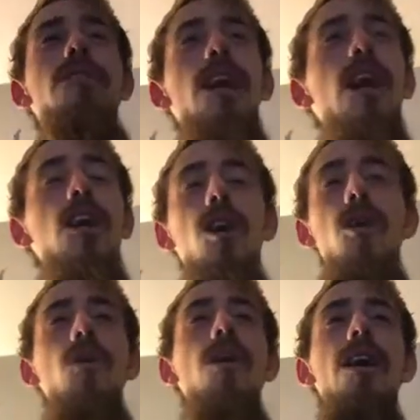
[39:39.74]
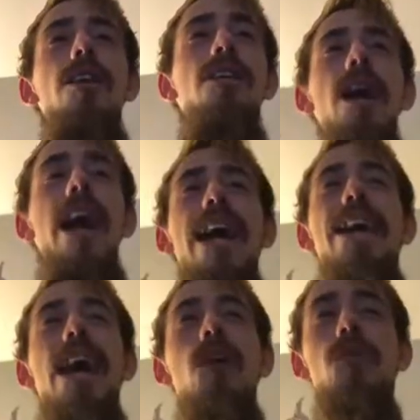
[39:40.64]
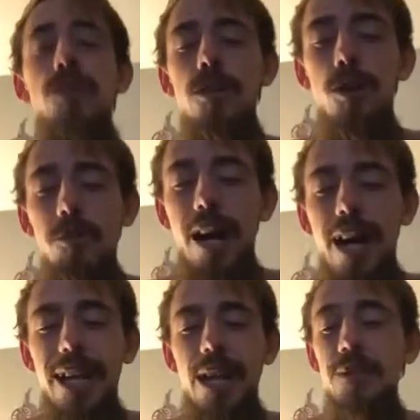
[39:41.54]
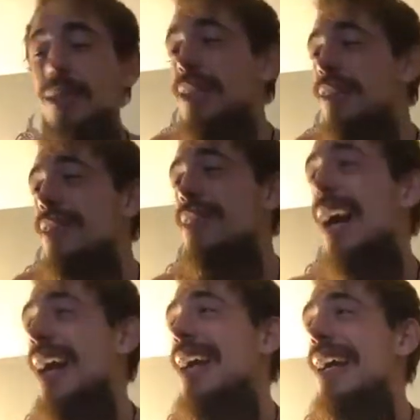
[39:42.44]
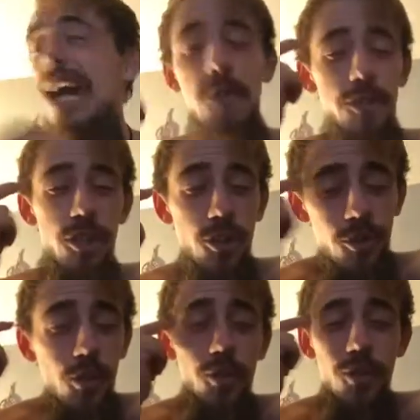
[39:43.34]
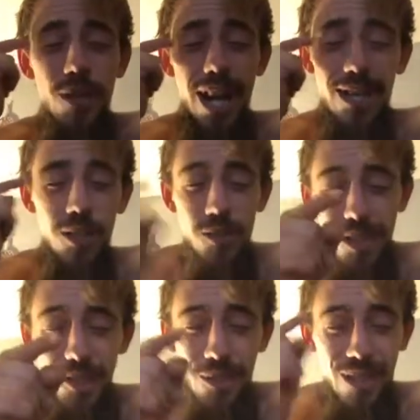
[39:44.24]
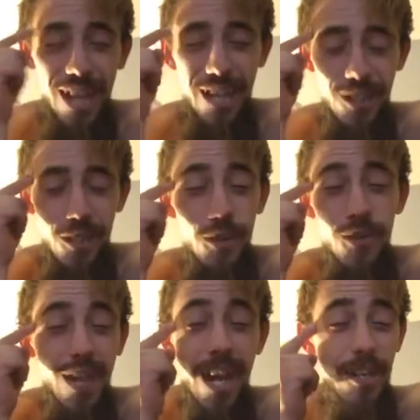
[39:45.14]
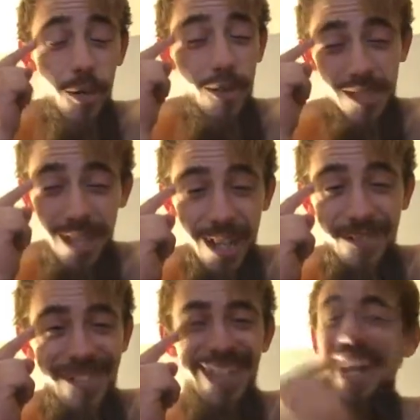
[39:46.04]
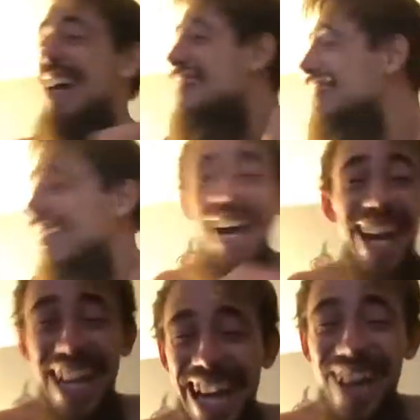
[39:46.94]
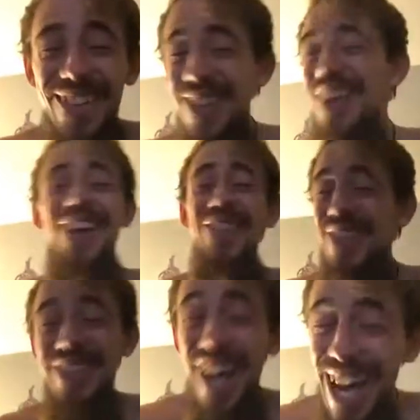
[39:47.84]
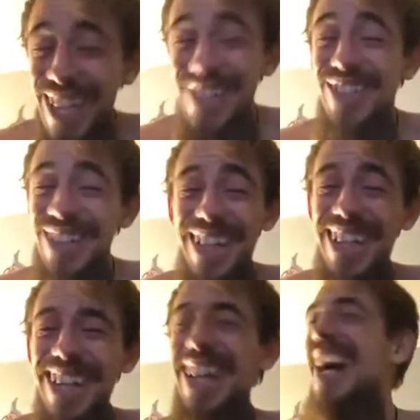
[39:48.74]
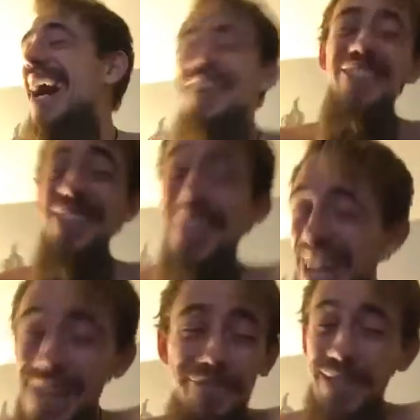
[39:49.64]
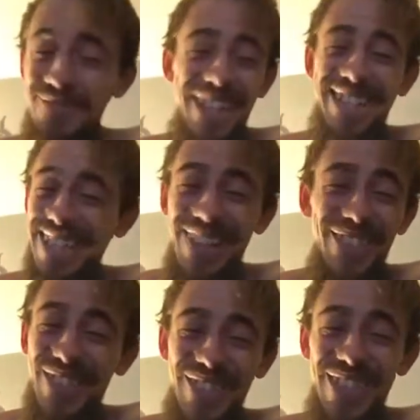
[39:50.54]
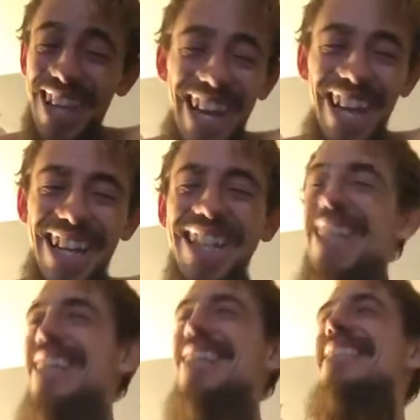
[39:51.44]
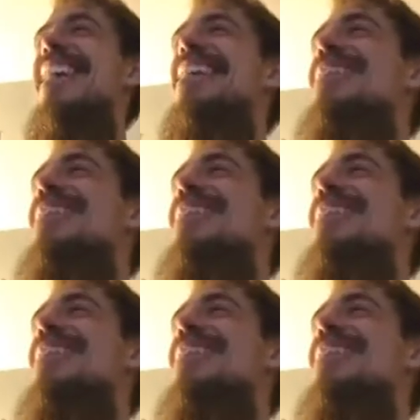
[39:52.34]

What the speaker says: not go to hang out with nobody. I will literally not hang out with you if you do not know that you are God and you do not know what's up. I will not hang out with you. I will not do it. I will not put myself through that because I